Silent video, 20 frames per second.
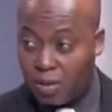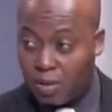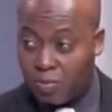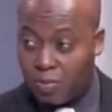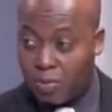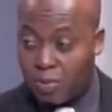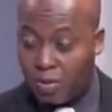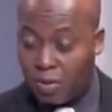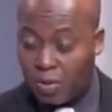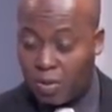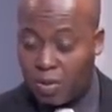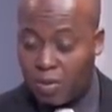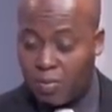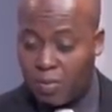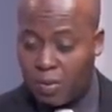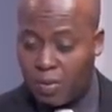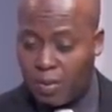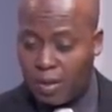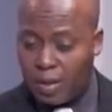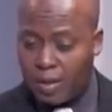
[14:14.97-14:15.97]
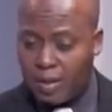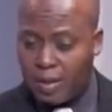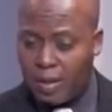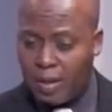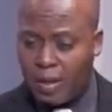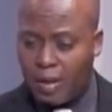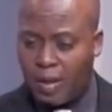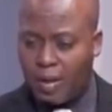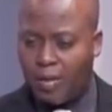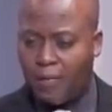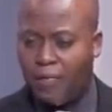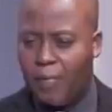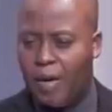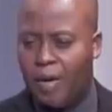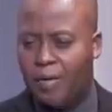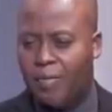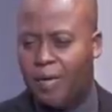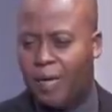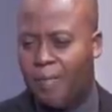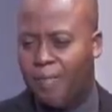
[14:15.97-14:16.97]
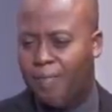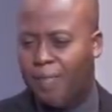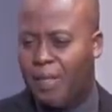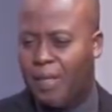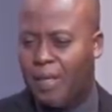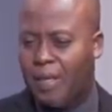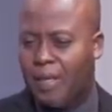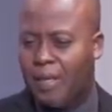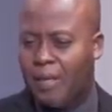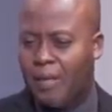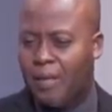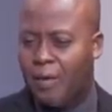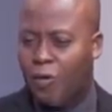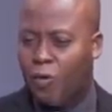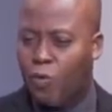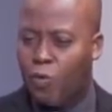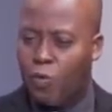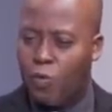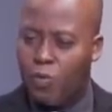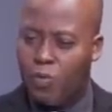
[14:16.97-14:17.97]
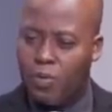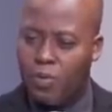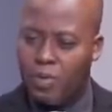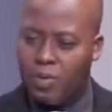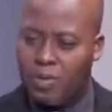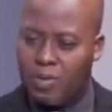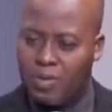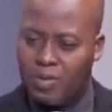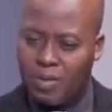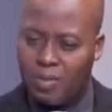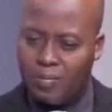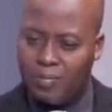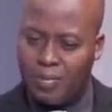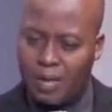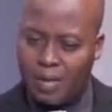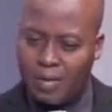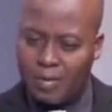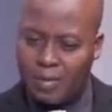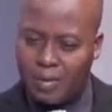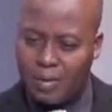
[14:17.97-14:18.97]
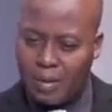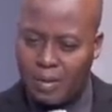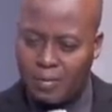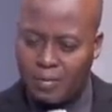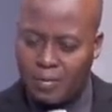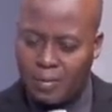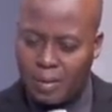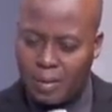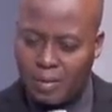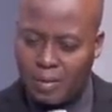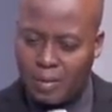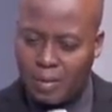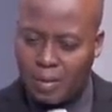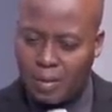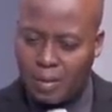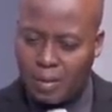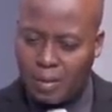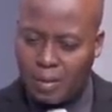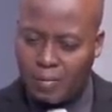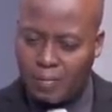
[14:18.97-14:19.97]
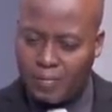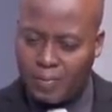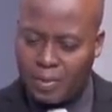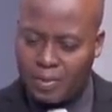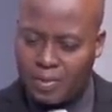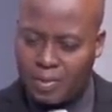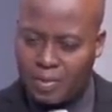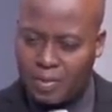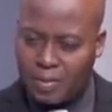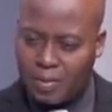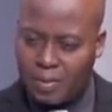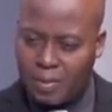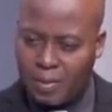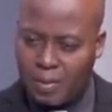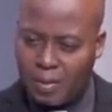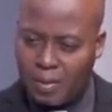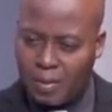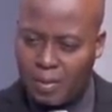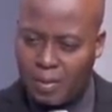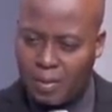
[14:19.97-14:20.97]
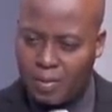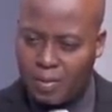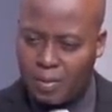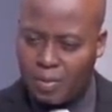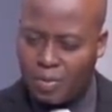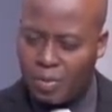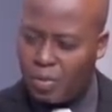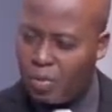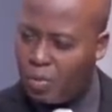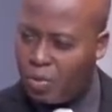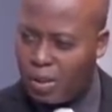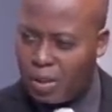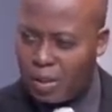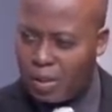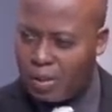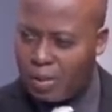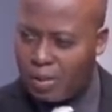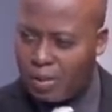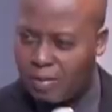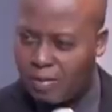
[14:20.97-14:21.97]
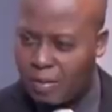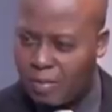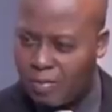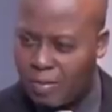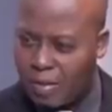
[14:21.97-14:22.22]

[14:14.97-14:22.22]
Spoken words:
She has been talking about that, and the fact that the system that existed is so draconic, and it